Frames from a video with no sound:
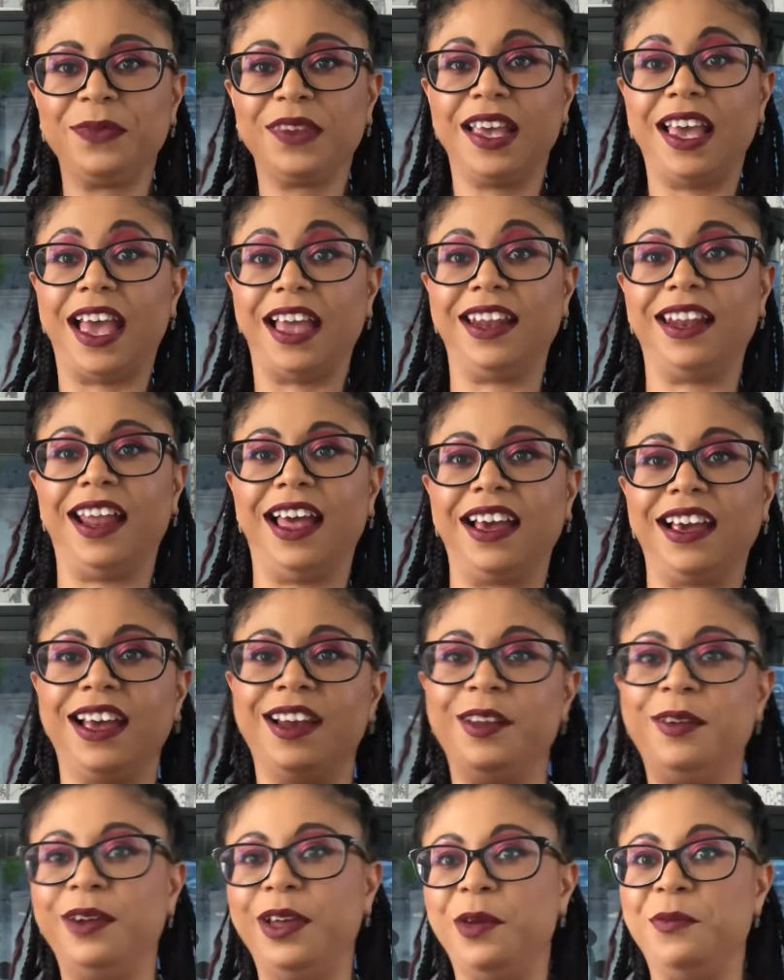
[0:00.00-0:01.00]
And like, I
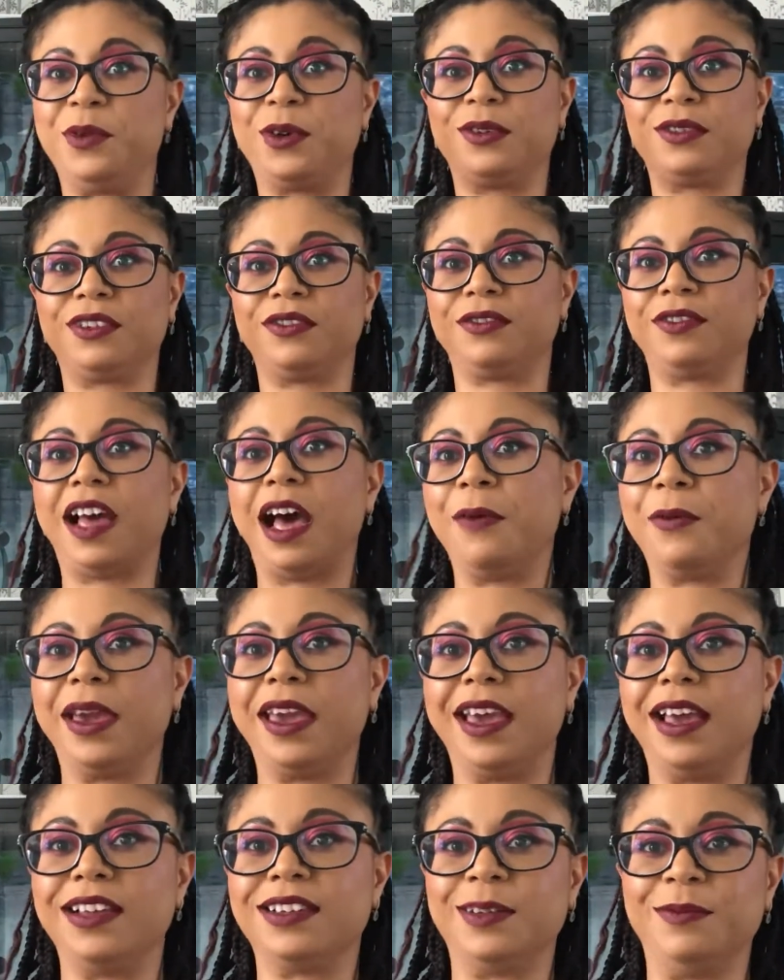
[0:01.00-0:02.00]
don't know, because of how it
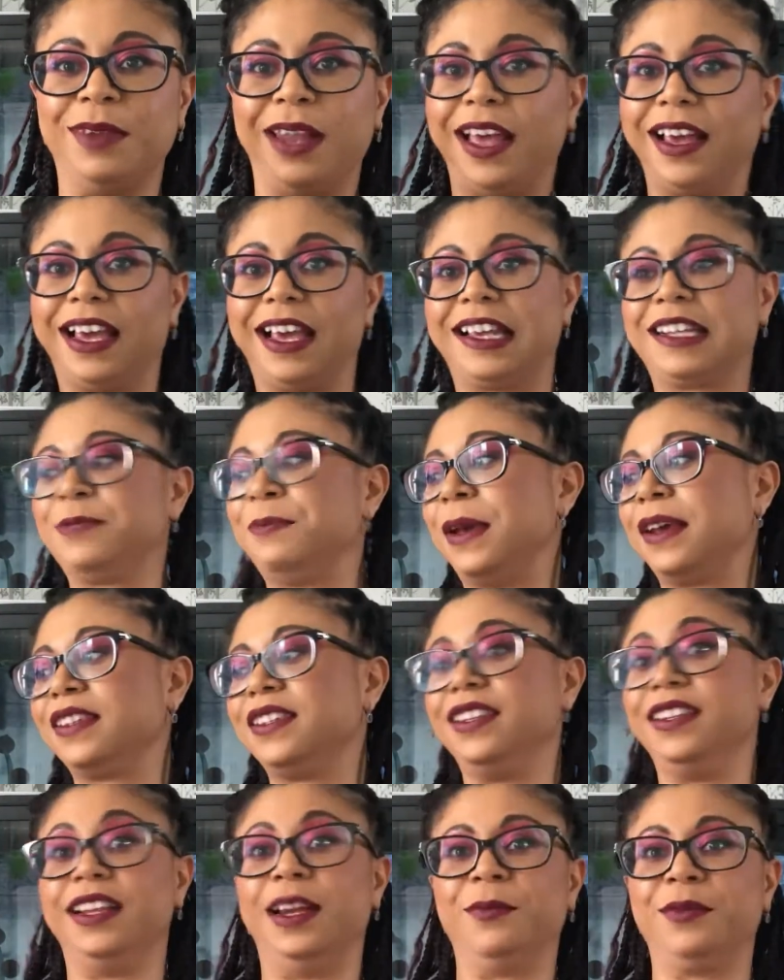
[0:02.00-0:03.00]
is, I'm like expecting
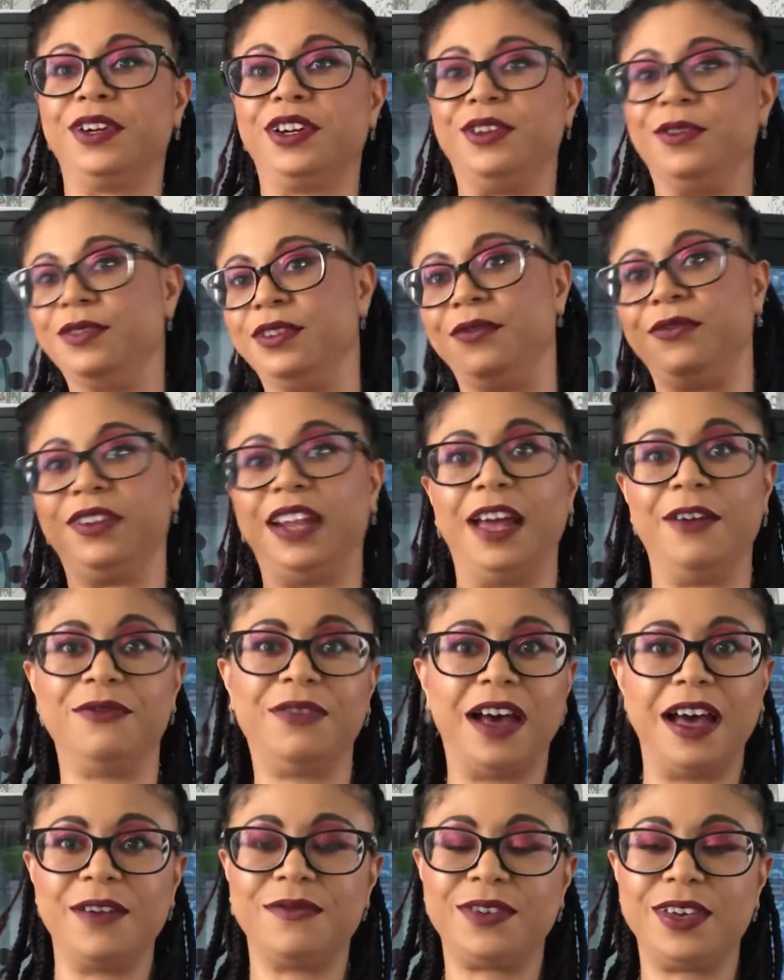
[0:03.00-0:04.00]
that I'm going to use it for like
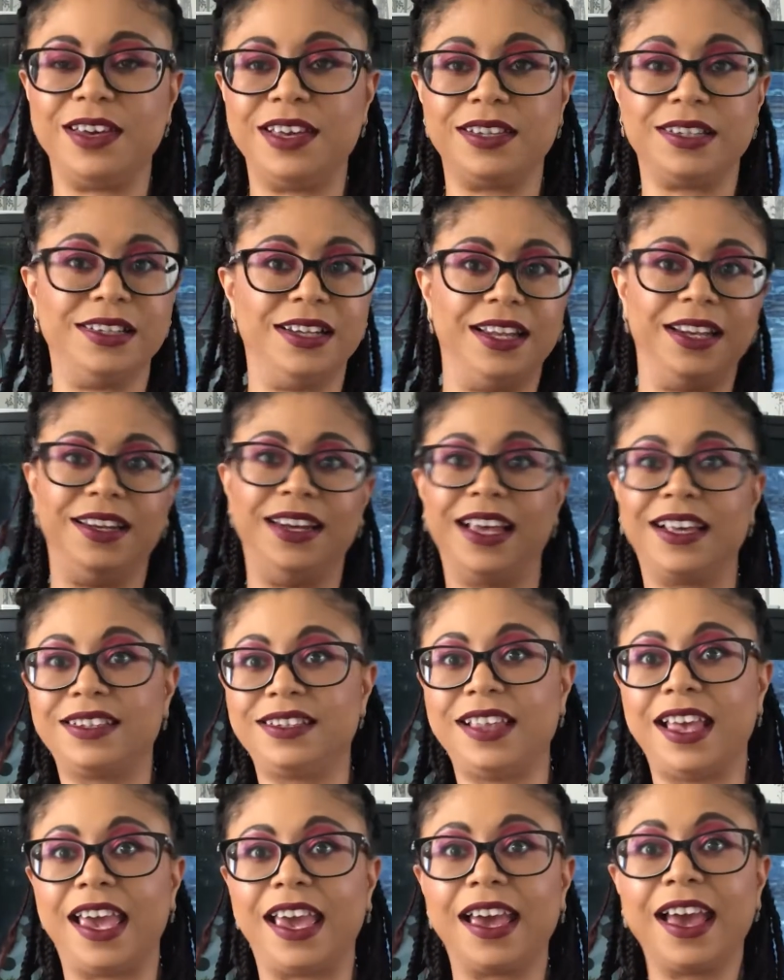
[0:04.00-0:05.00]
5 years, and then next
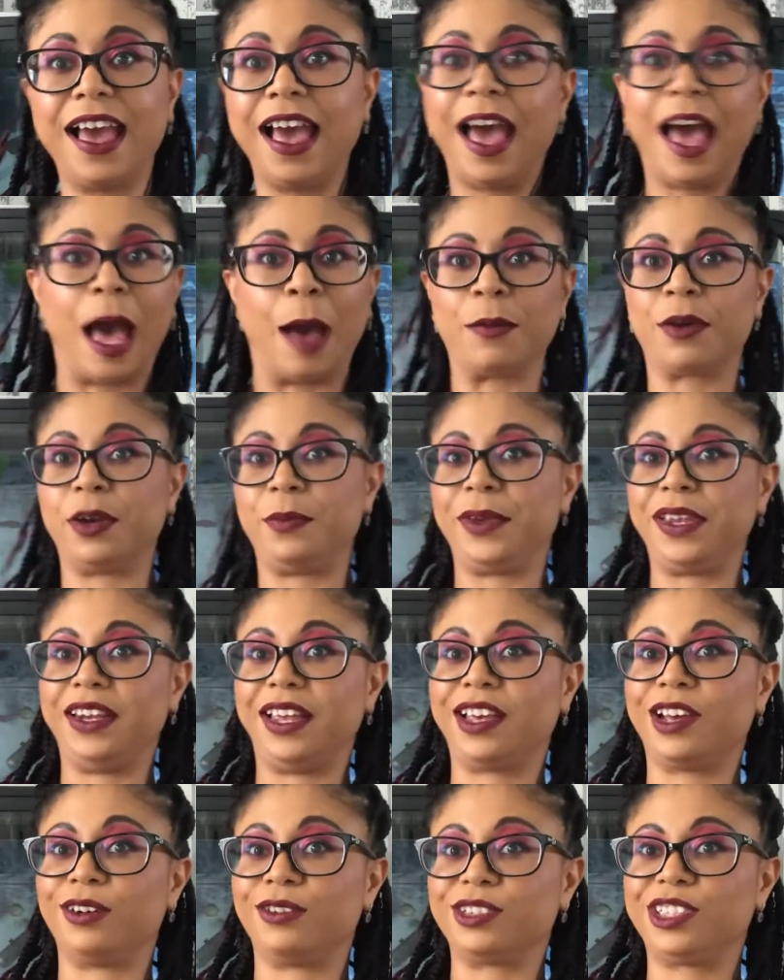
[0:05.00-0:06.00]
thing I'm going to be
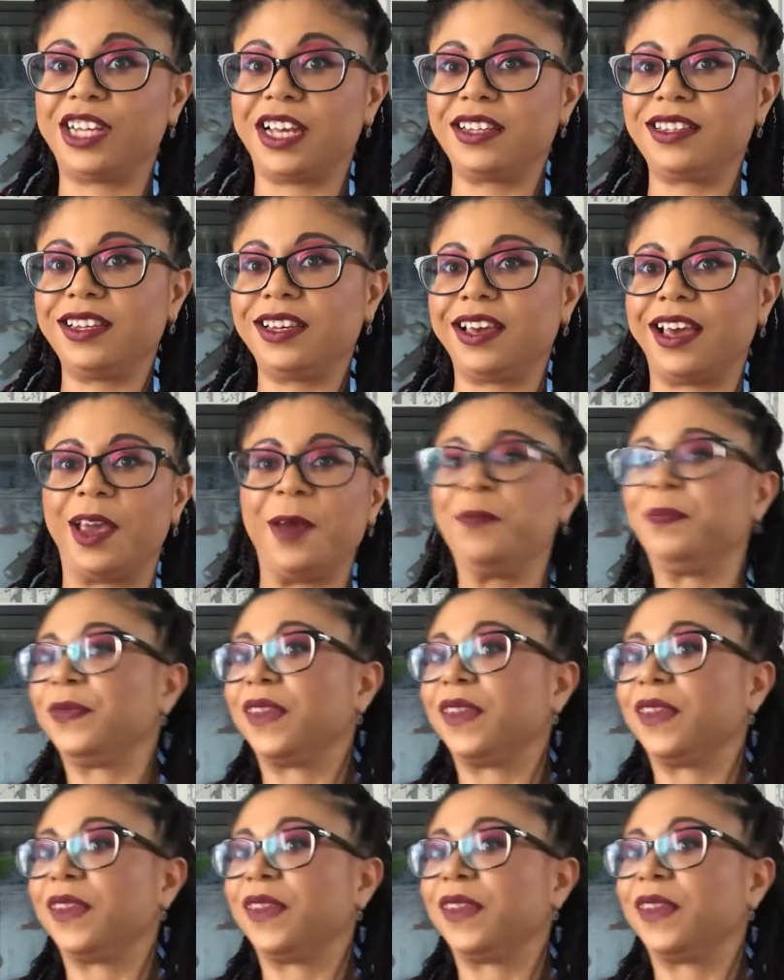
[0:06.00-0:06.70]
Nicole Scherzinger.